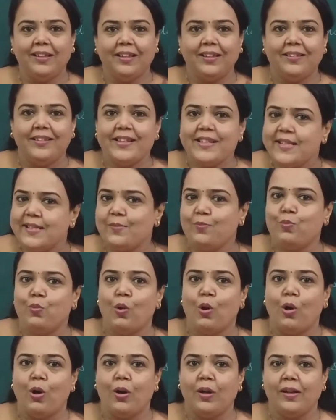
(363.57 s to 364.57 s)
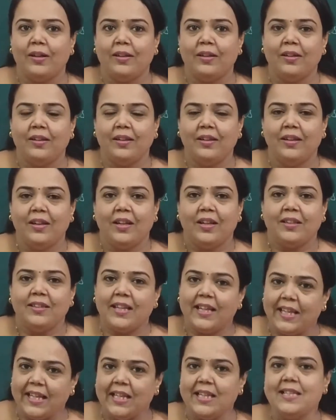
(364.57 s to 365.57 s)
this war? The
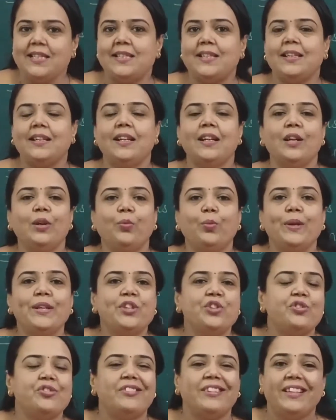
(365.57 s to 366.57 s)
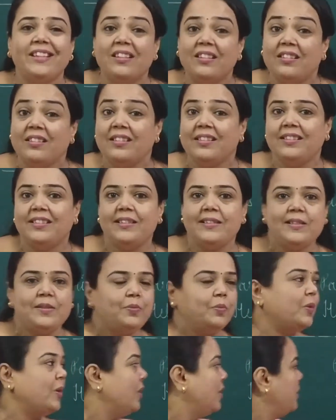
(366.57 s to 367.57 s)
incident which triggered this
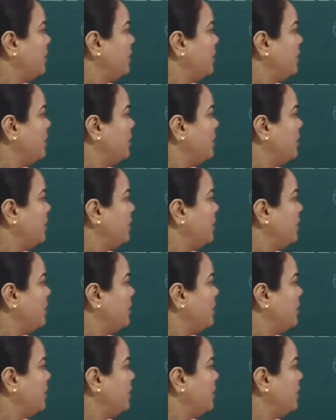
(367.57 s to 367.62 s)
war